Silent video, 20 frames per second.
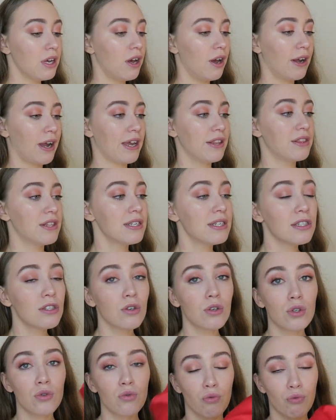Okay, this
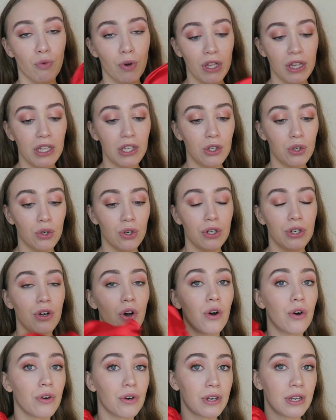looked really good
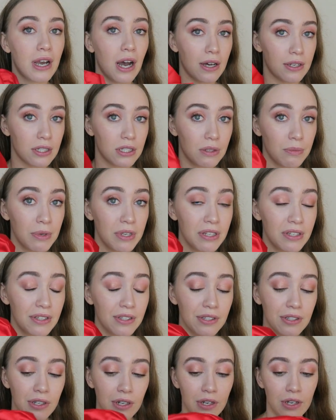on
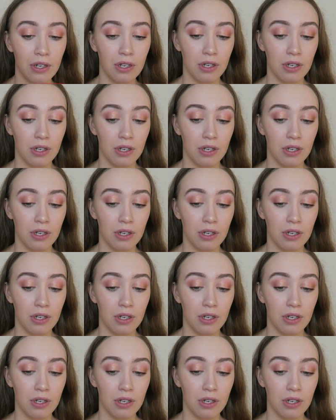customers